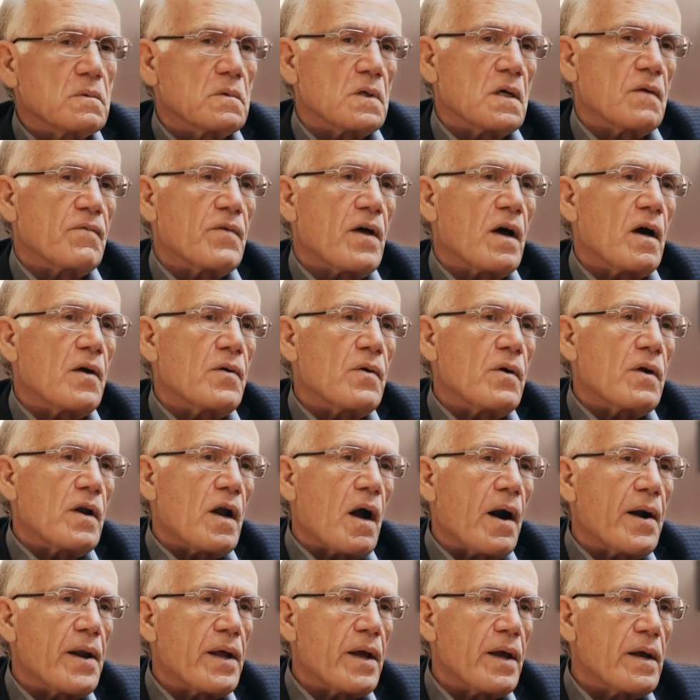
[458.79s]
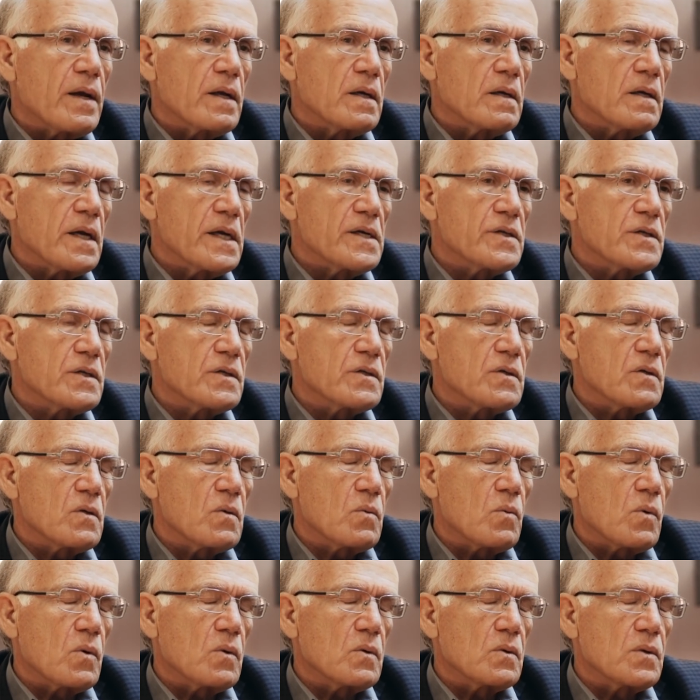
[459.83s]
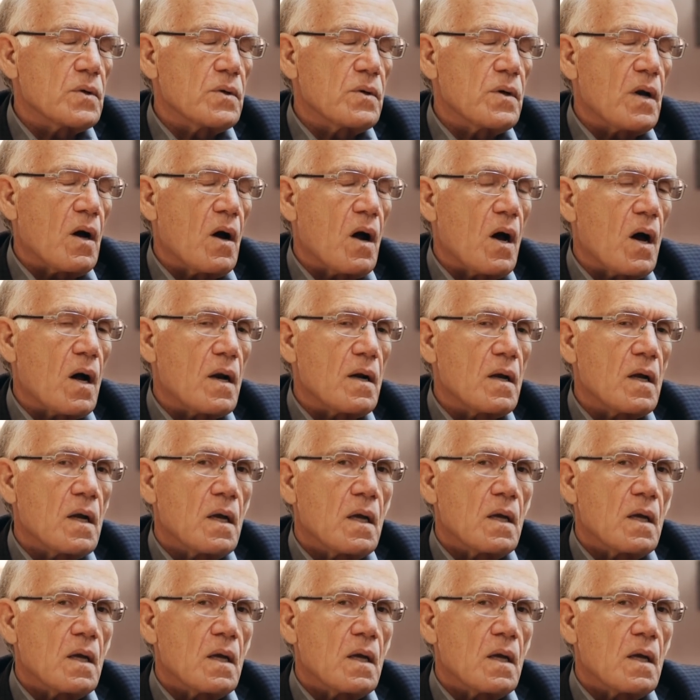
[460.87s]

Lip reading: of the 198 nations in the world do not.